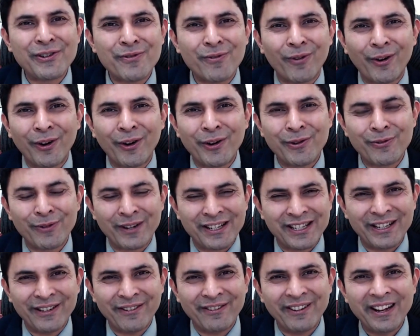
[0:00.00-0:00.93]
you want to
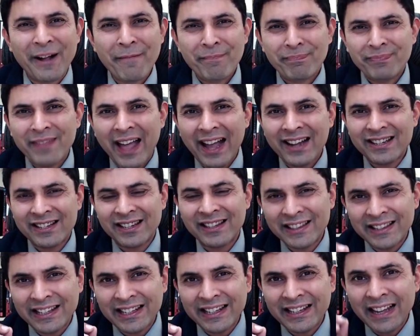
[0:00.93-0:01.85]
achieve. That's
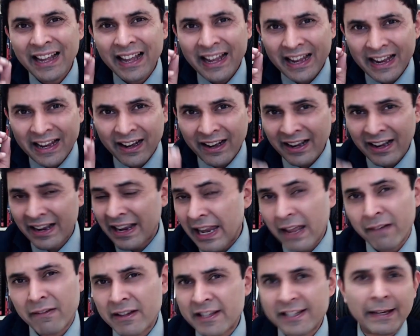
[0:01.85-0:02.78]
the
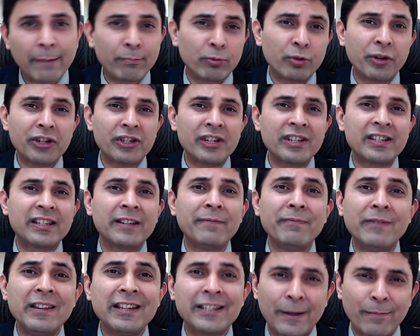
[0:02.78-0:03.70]
11th step to riches,
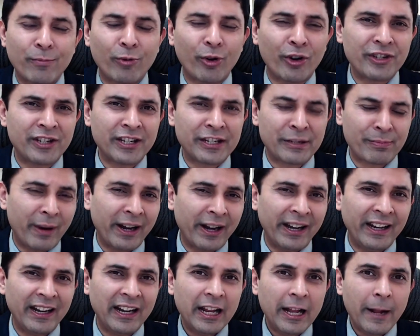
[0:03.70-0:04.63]
the subconscious
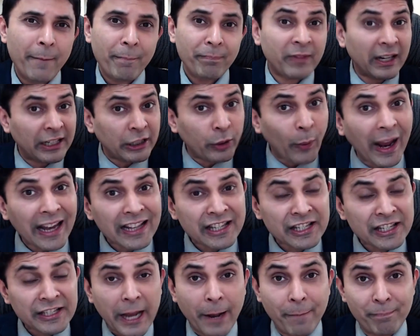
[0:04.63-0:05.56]
mind. The
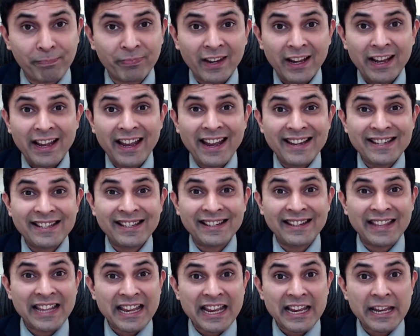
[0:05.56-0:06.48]
12th step is
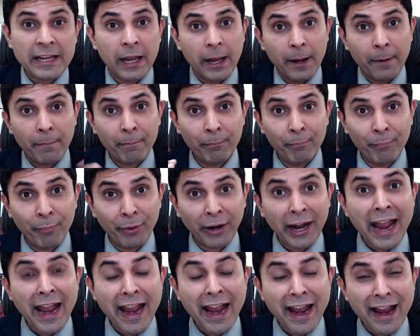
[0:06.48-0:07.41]
the
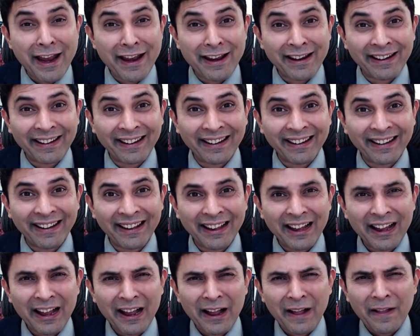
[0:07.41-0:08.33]
brain.
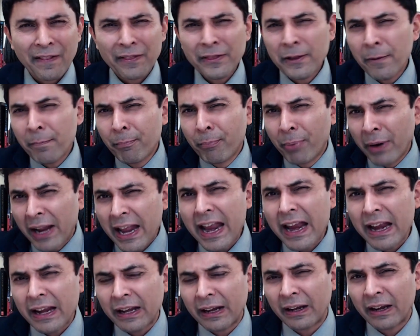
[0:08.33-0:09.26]
The
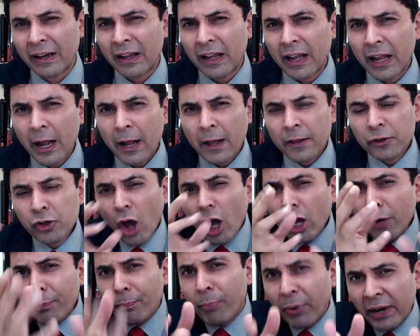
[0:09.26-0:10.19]
brain.
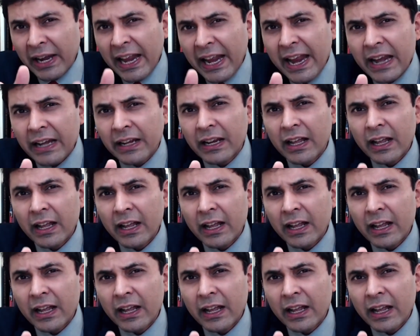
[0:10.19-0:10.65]
Your brain